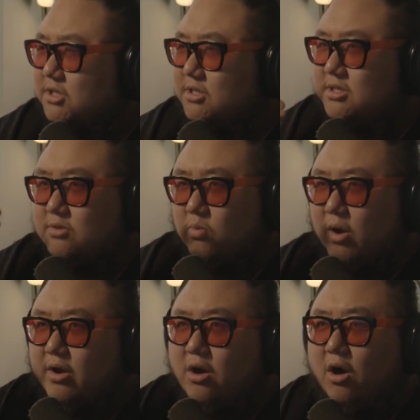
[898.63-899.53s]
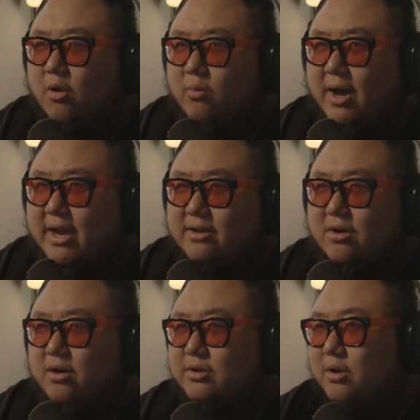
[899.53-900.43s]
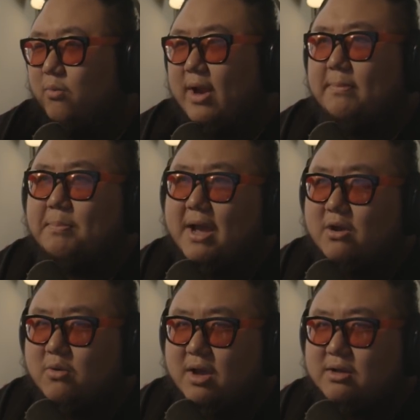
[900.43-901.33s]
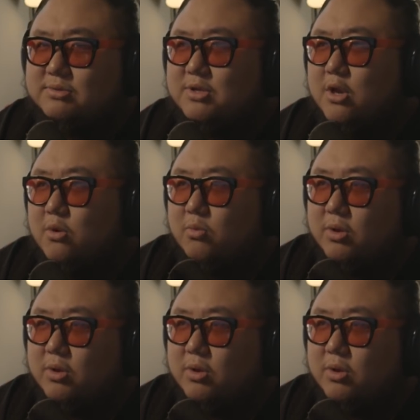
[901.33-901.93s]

She's wearing all white on a white background